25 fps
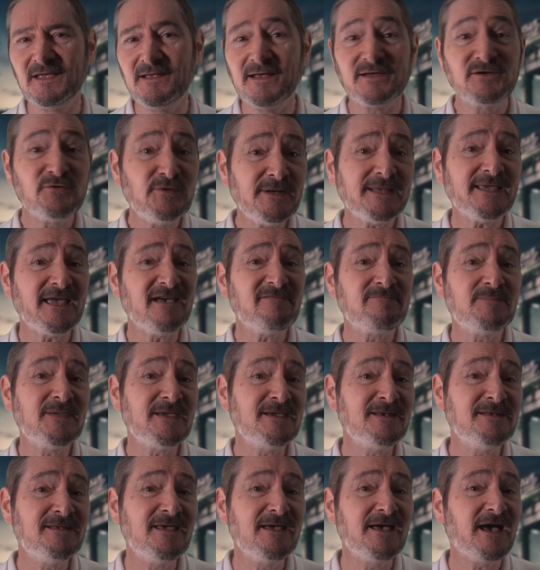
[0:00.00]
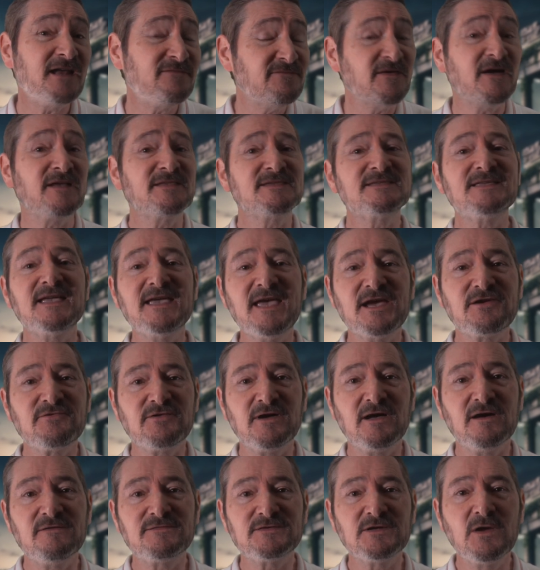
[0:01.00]
Could it have been advanced
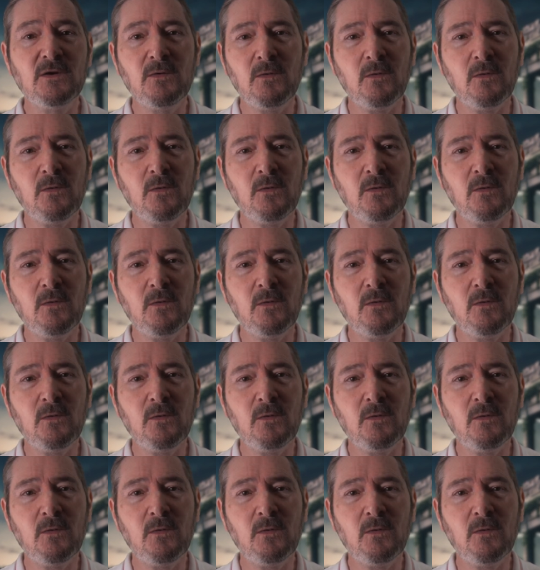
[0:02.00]
aircraft,